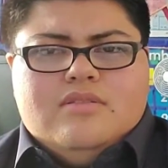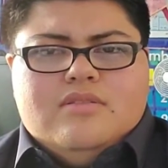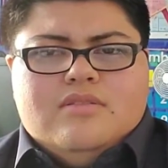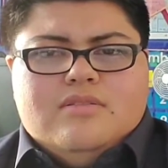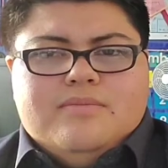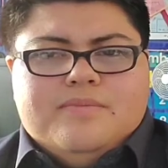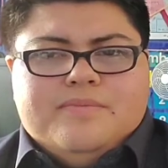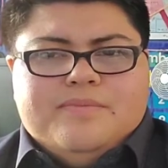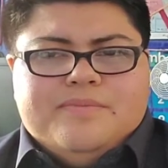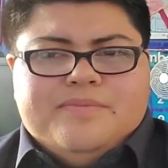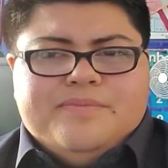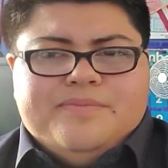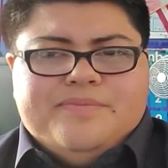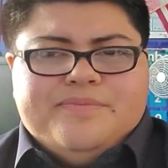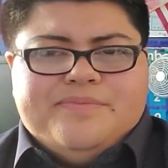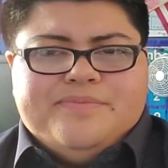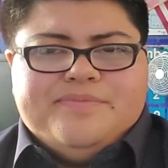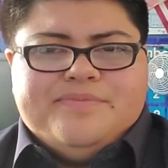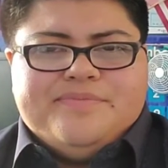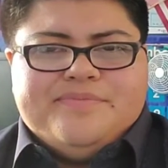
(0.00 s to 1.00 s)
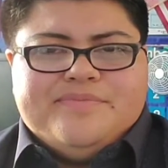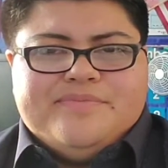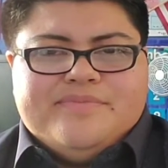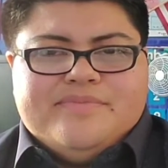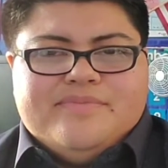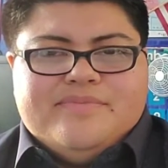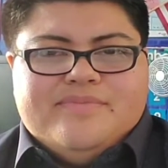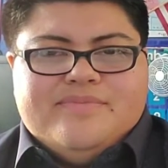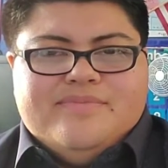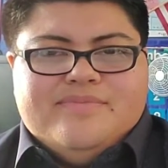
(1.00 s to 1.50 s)

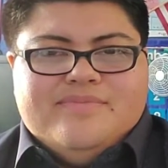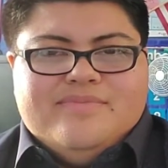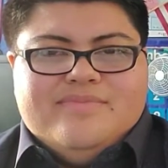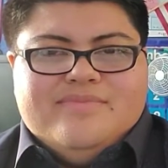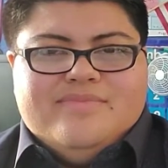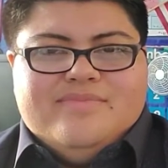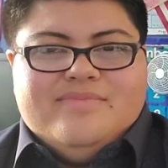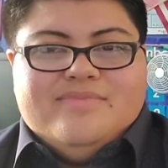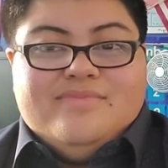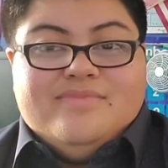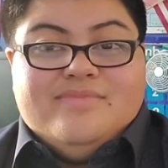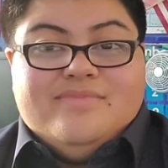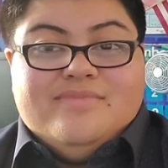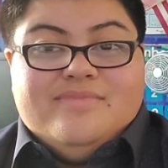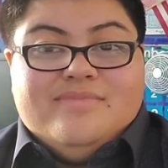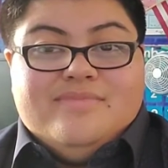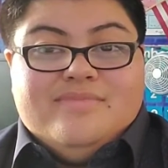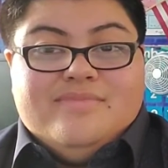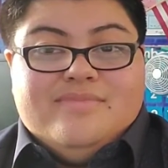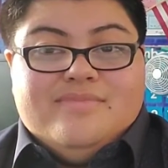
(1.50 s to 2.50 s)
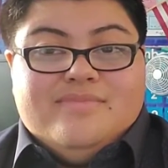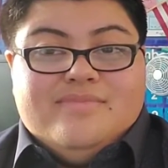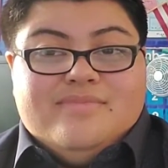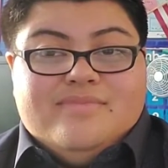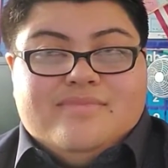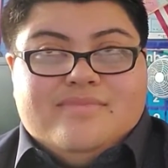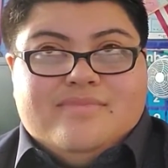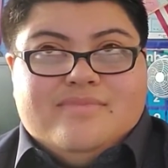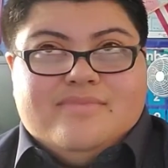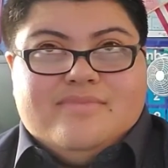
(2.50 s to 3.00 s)

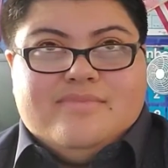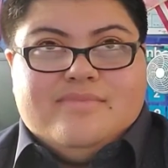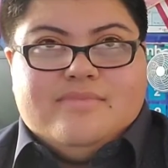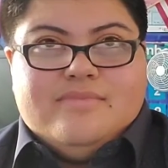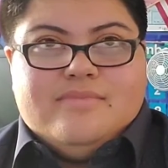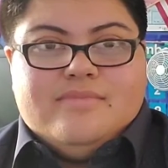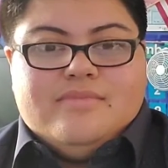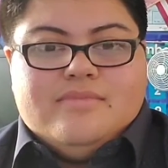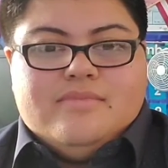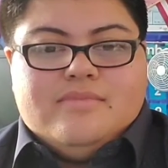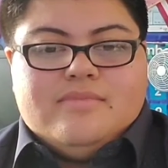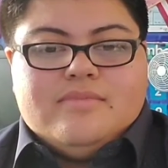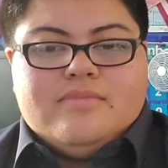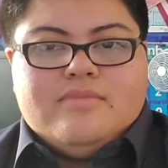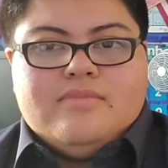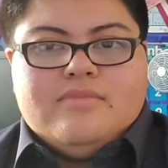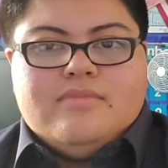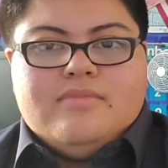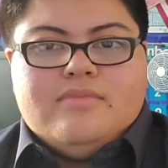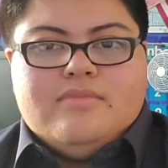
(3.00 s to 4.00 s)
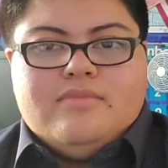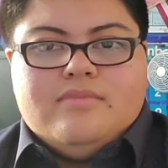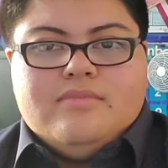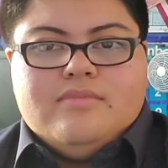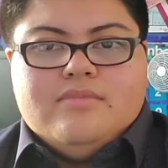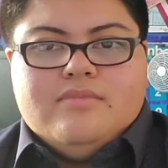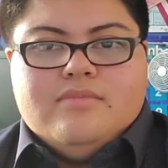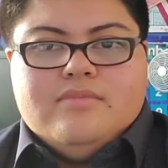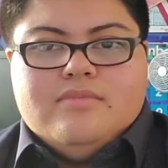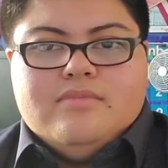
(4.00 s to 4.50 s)

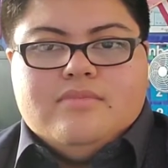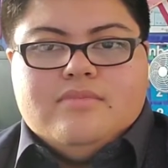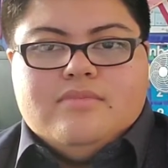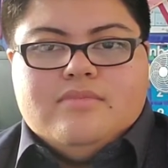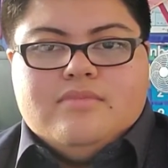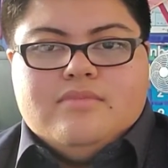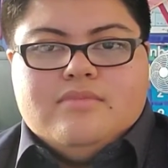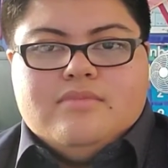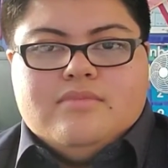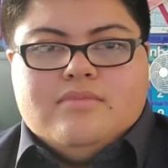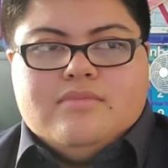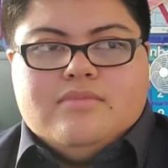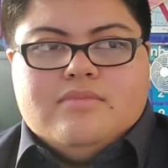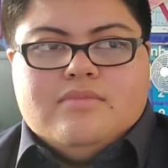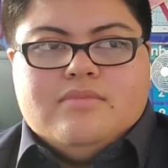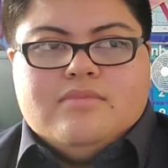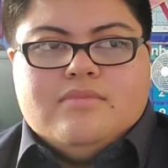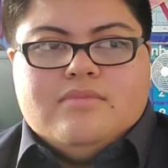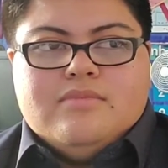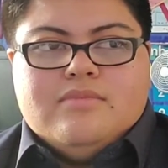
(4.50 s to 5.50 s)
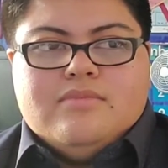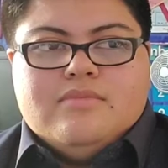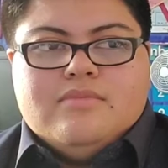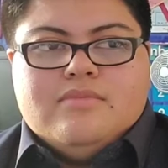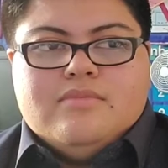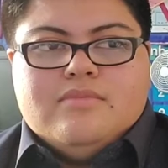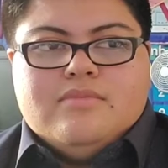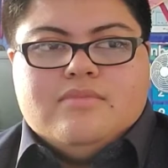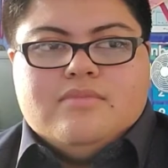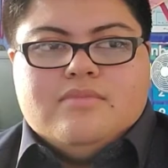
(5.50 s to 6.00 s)

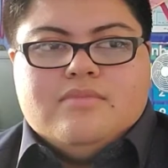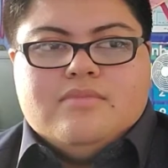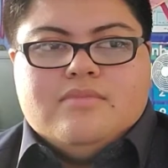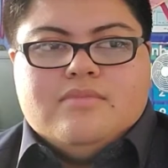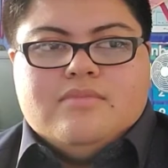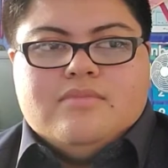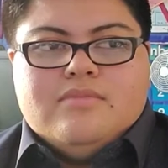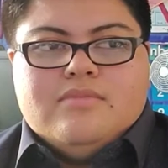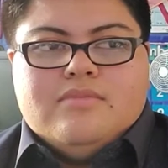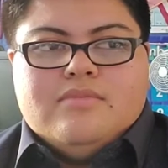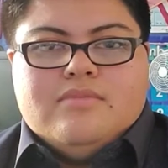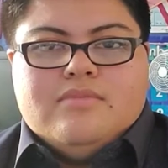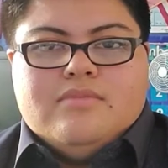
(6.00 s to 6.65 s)
(silent)